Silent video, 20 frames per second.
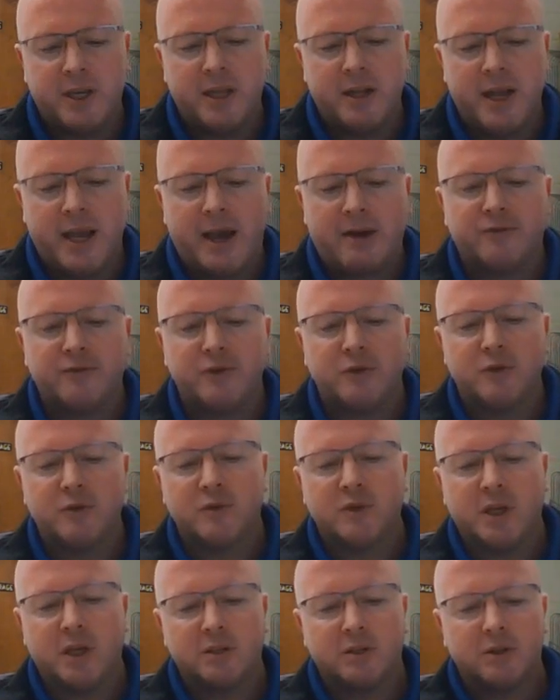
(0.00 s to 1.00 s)
in afternoon
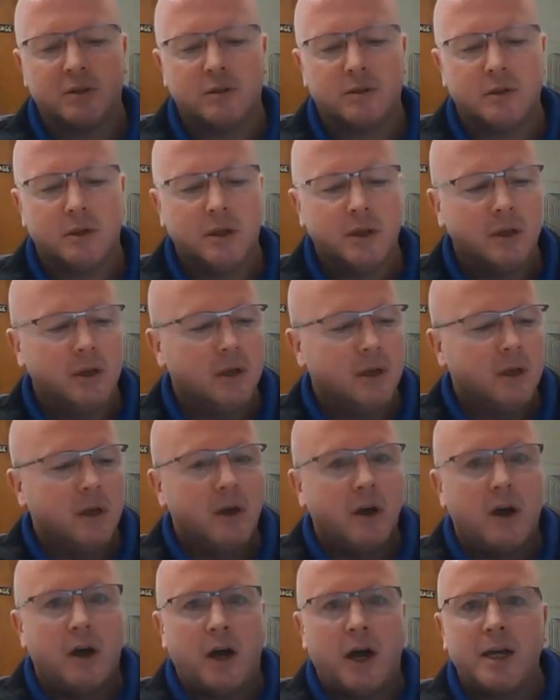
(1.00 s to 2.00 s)
sessions.
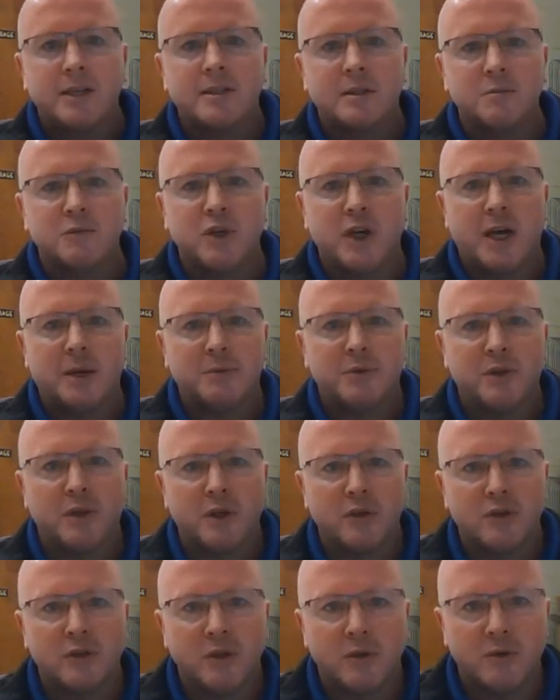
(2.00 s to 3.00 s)
Awesome job to
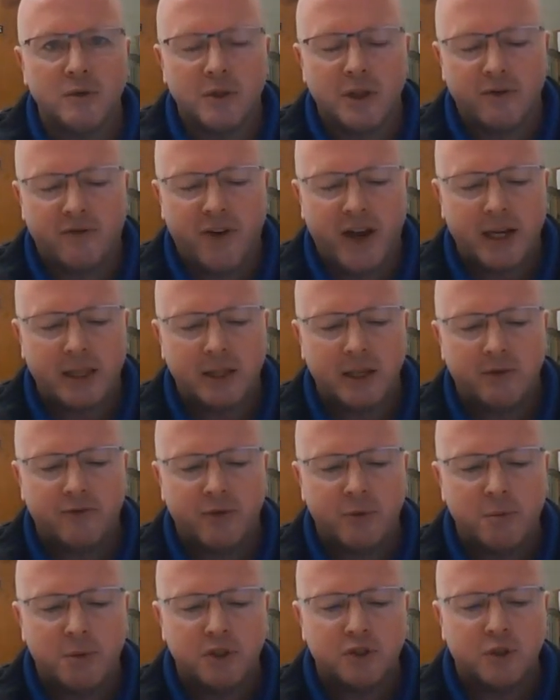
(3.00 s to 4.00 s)
those students. And finally,
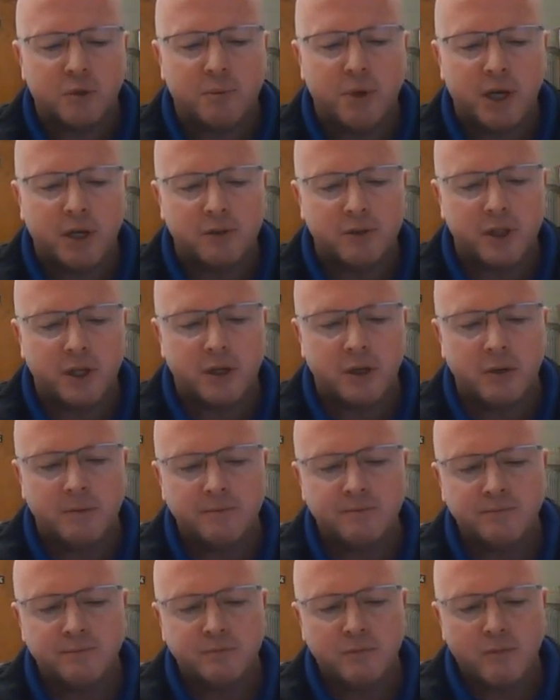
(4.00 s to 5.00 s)
from Mr. Peltier,
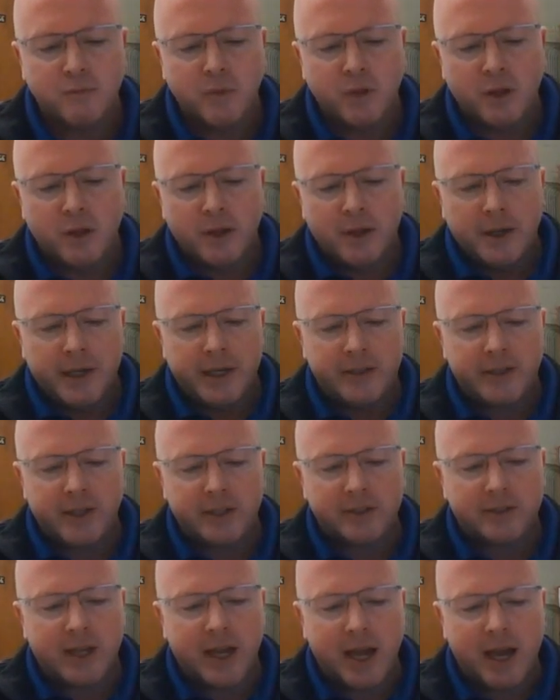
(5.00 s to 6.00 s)
he
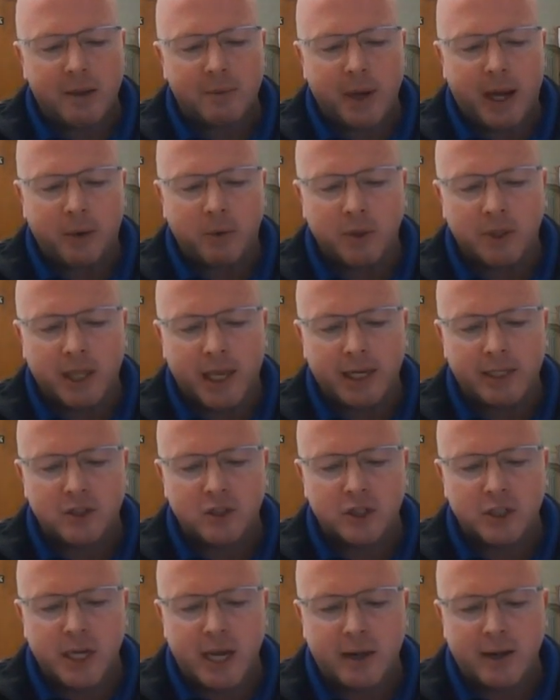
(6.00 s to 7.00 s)
says, Tom, I would like to
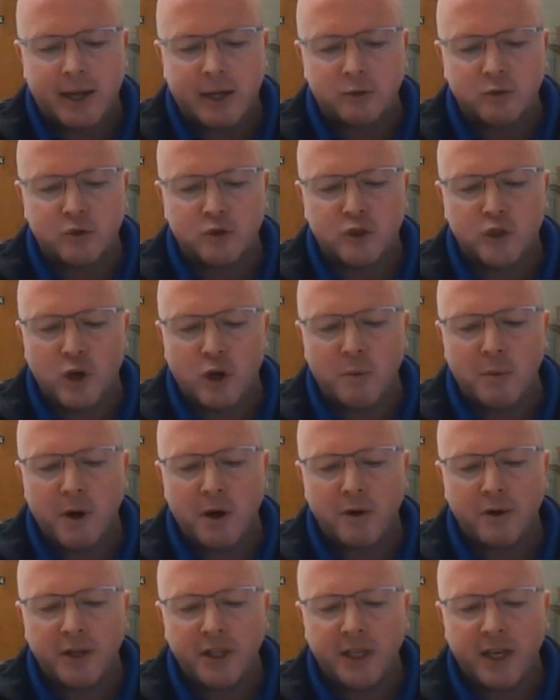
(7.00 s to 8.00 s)
shout out
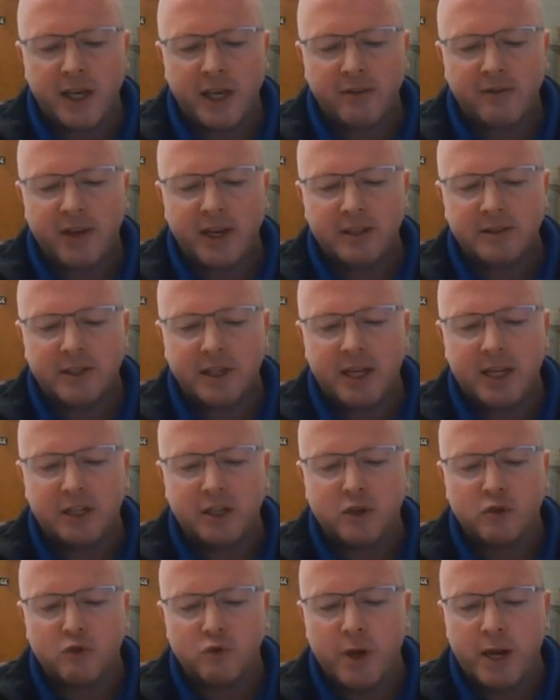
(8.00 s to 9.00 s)
Jomar Nieves in
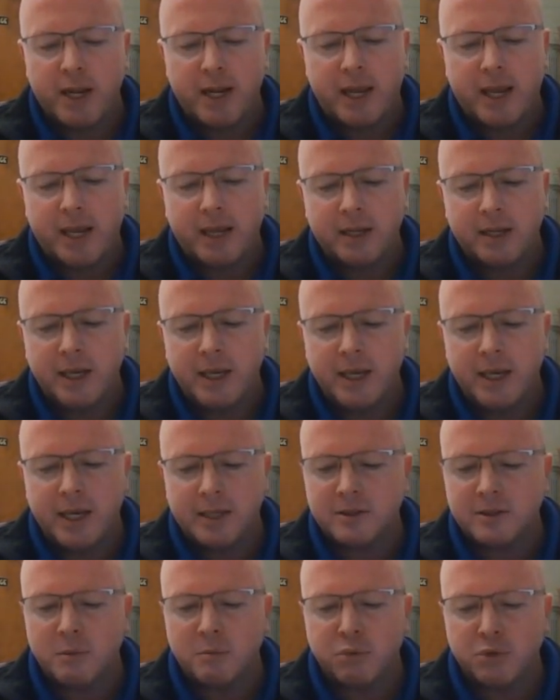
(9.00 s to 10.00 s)
grade eight. He
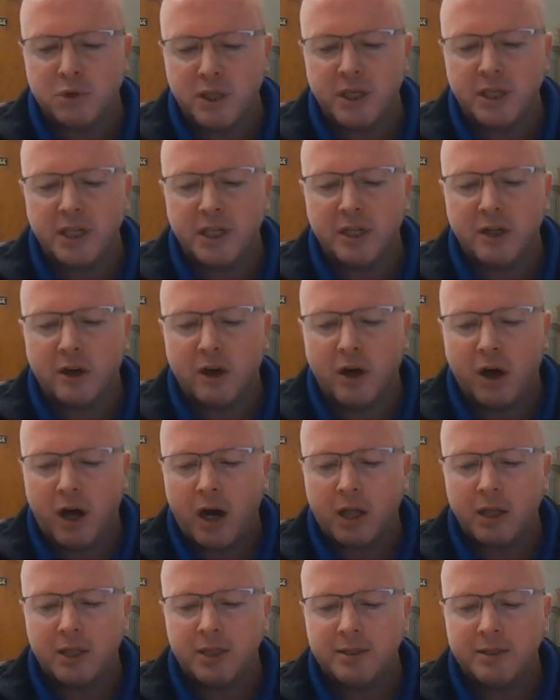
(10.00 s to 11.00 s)
has completed
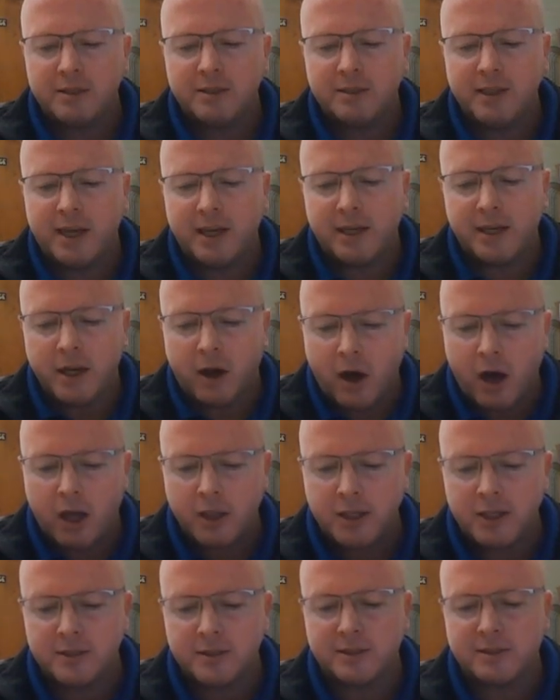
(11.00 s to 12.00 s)
all his,
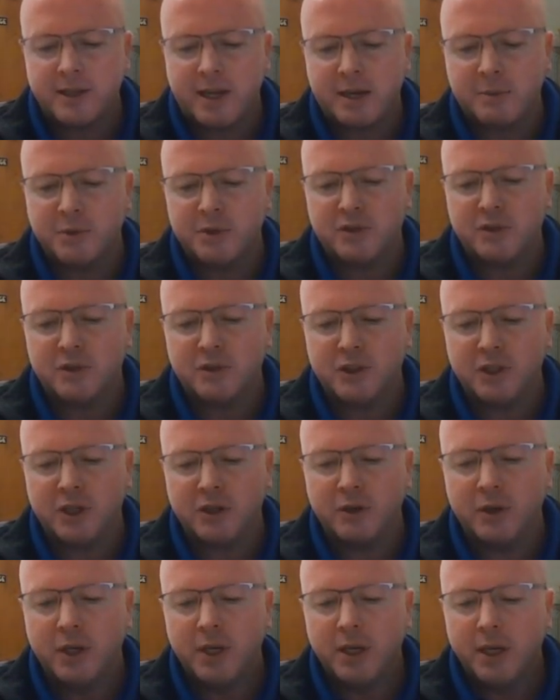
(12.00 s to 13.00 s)
all his assignments this
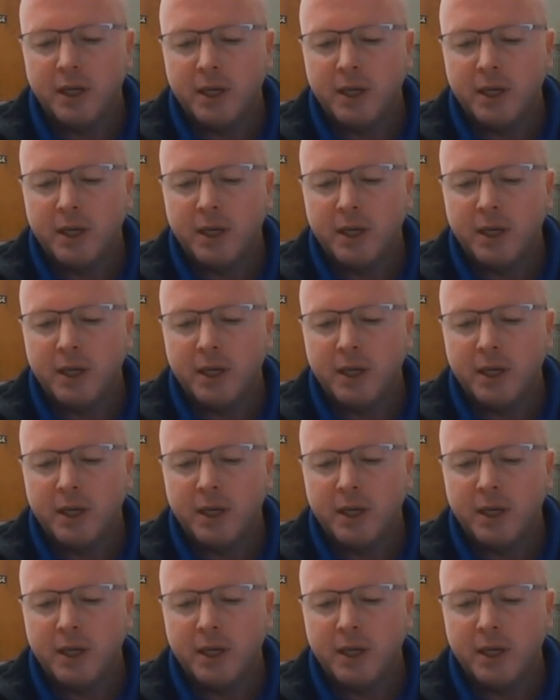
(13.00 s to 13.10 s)
year